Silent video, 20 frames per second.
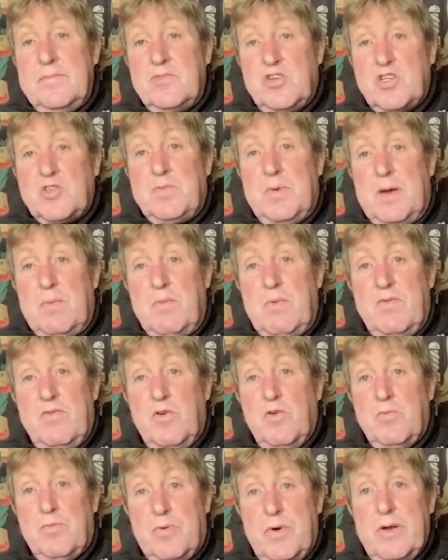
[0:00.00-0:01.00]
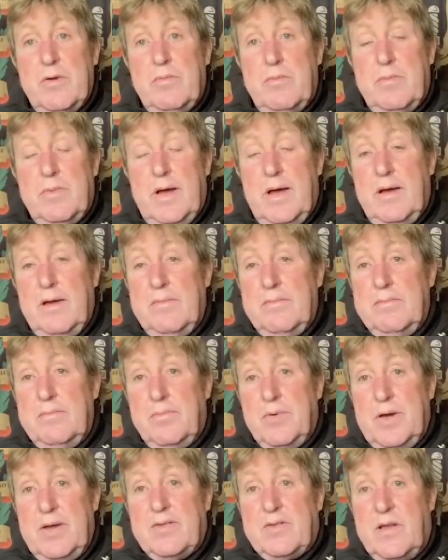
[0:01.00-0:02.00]
Trust me, we've all
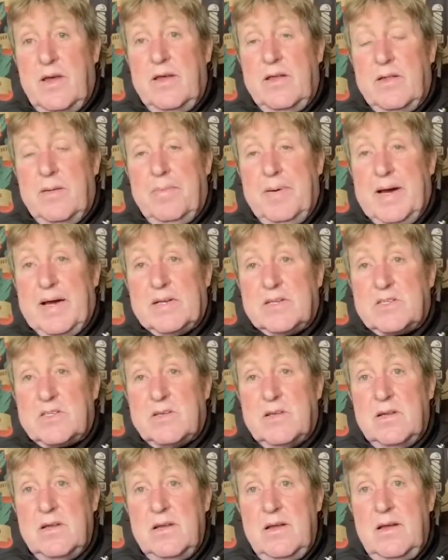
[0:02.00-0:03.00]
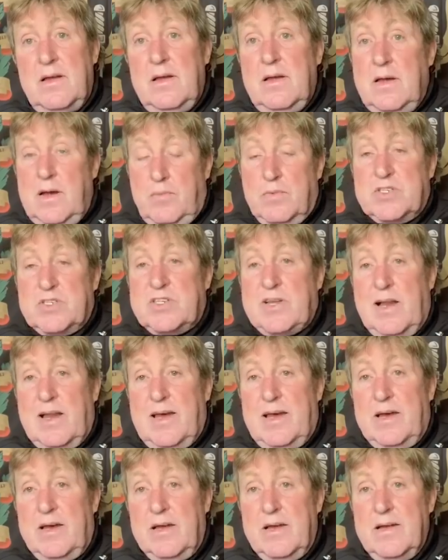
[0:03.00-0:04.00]
breathed it in the past, and we're still
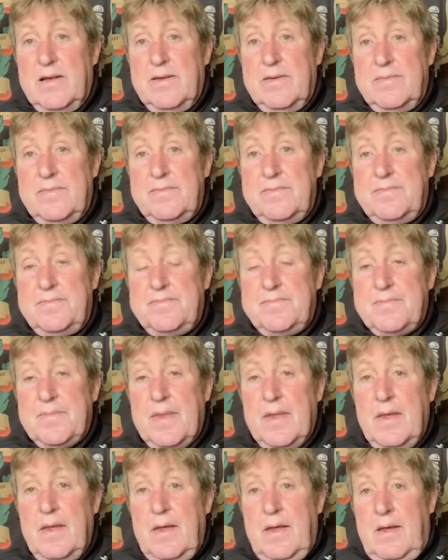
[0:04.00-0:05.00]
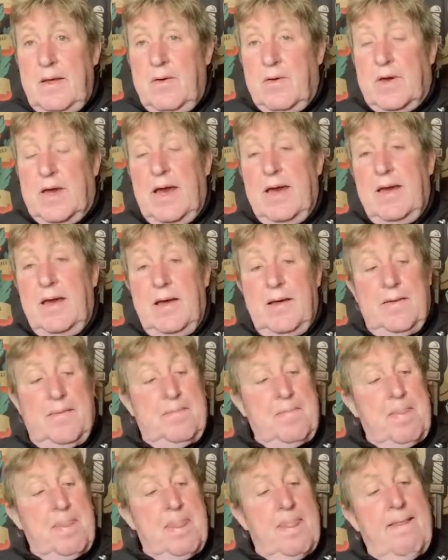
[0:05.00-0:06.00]
here. Okay,
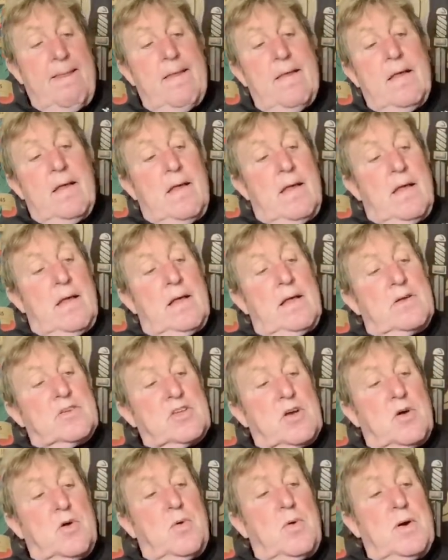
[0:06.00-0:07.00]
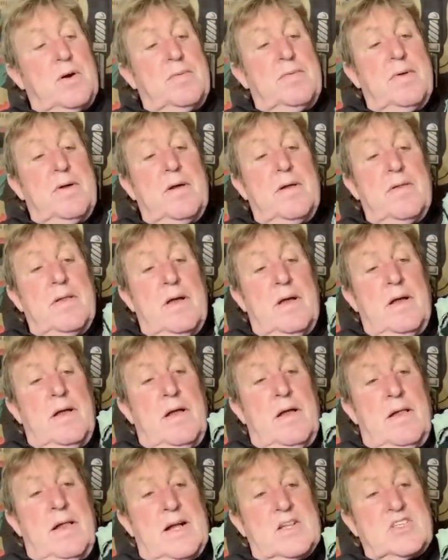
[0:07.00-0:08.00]
so
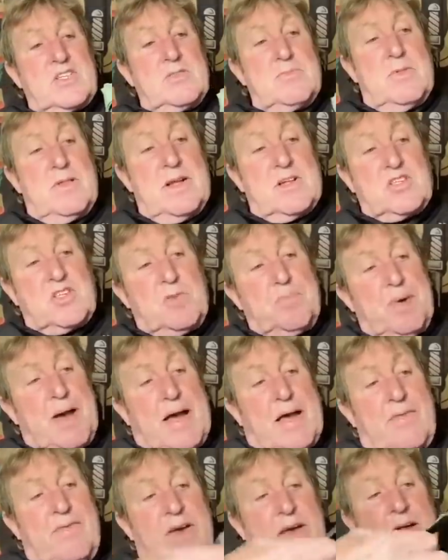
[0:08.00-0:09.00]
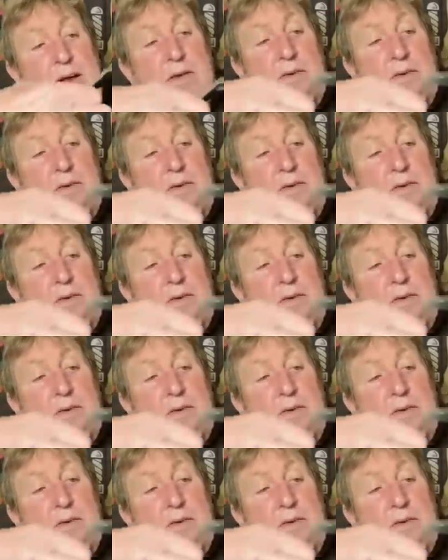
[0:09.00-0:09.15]
that's the back of it,